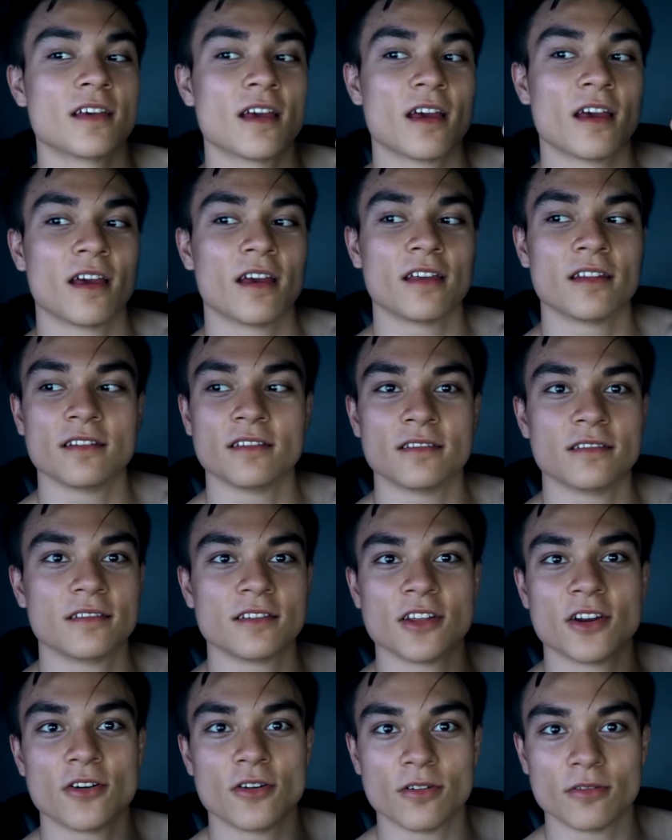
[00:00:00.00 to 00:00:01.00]
and,
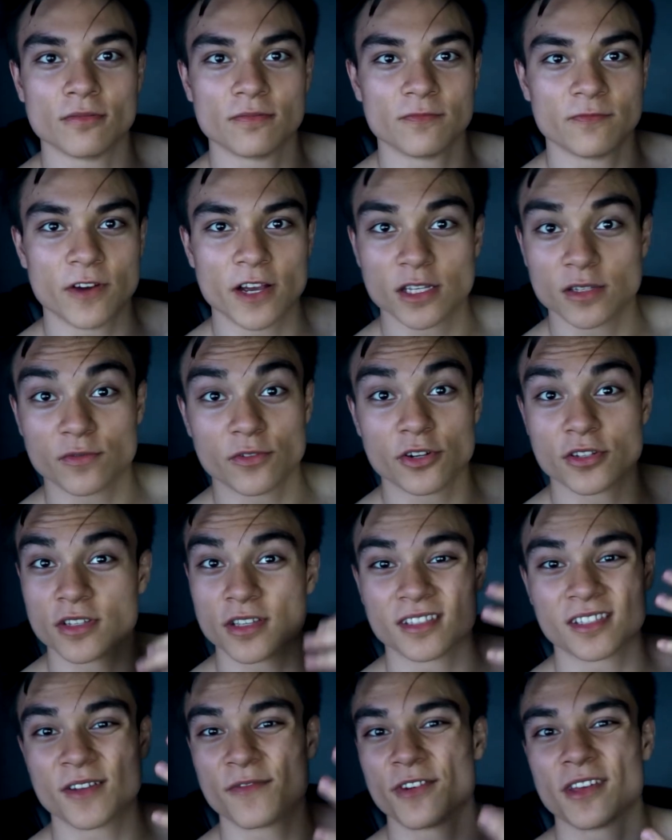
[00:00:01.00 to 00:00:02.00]
you know, vice versa
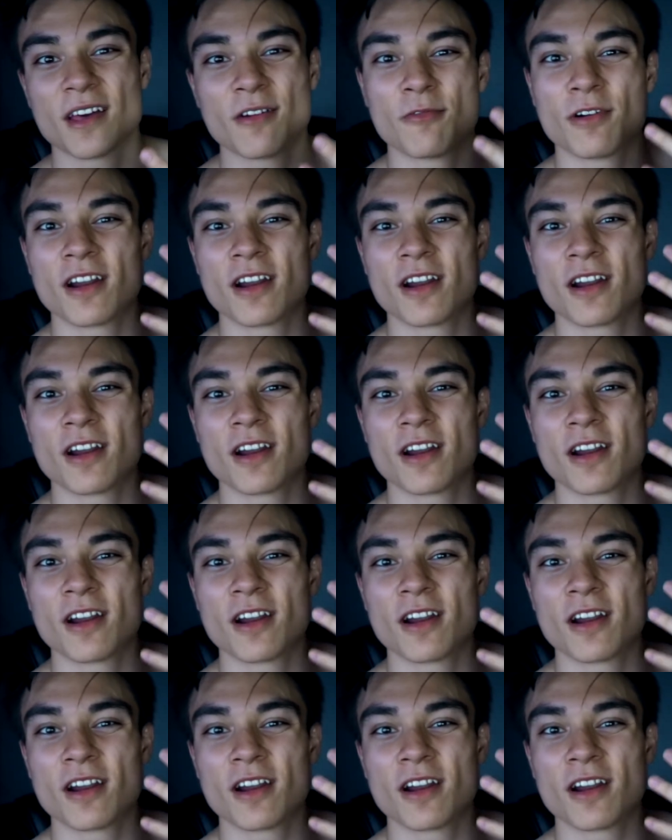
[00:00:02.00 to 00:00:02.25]
and stuff like that.